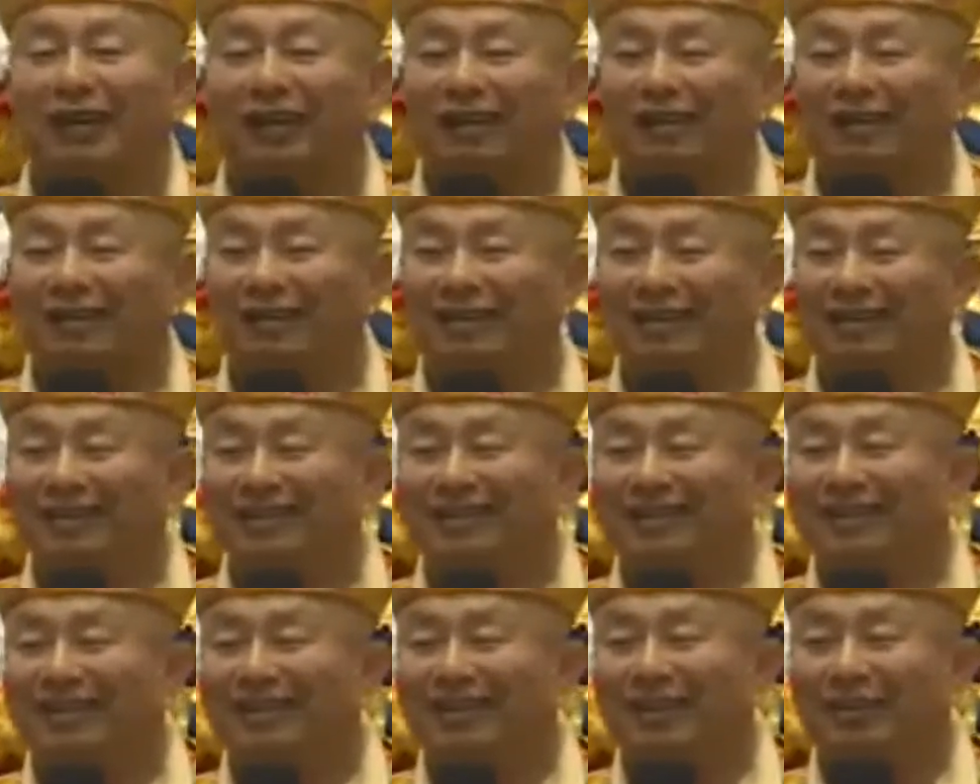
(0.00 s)
It's
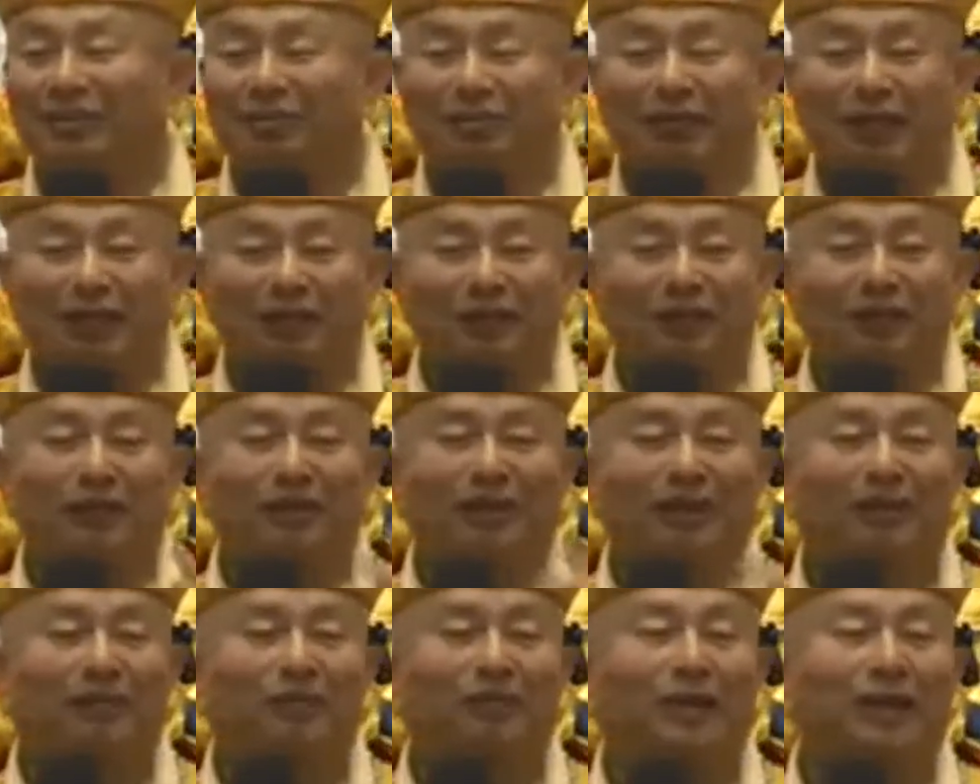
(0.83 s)
like in a
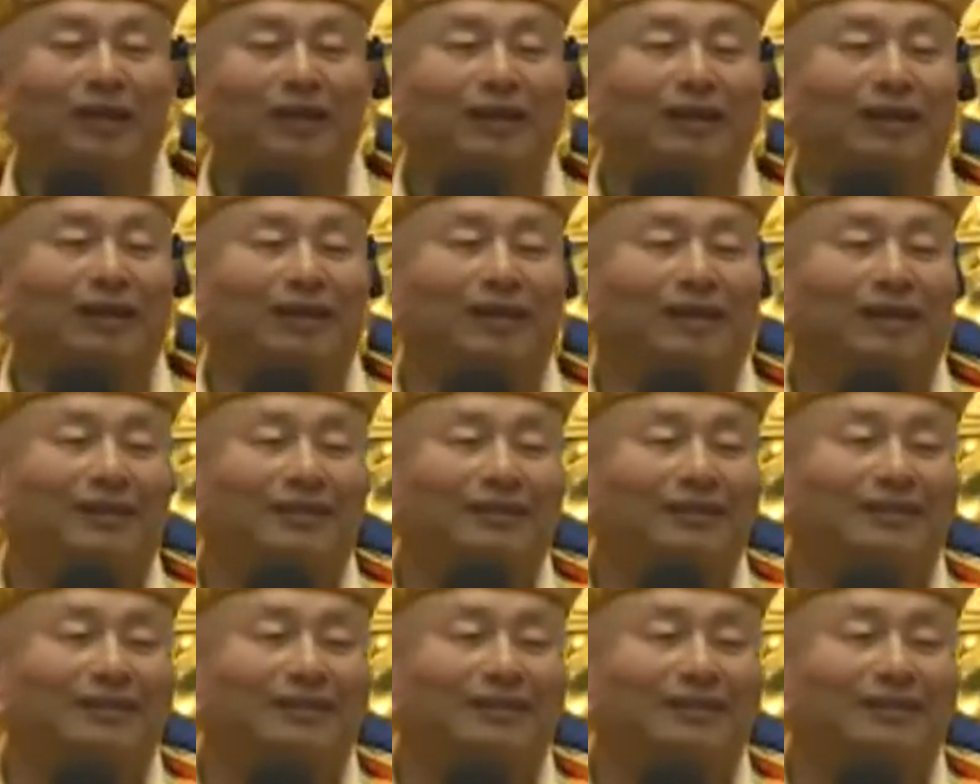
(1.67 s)
cartoon. Is that